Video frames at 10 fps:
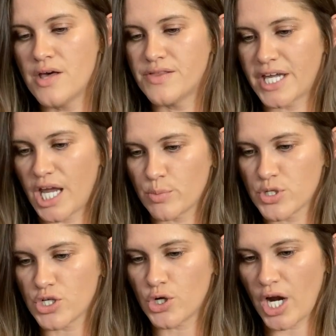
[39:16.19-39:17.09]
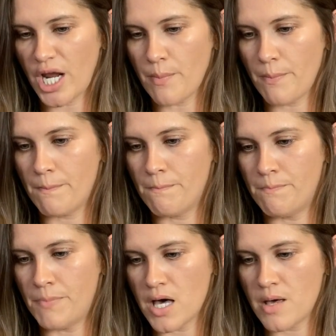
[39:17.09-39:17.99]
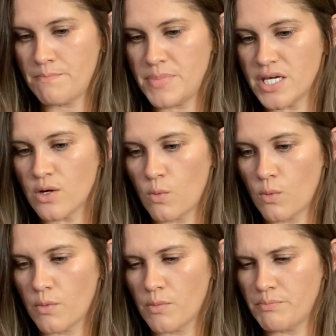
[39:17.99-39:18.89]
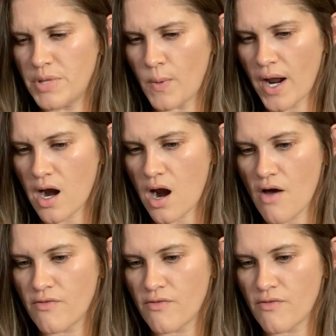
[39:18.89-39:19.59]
The campers are great, but beware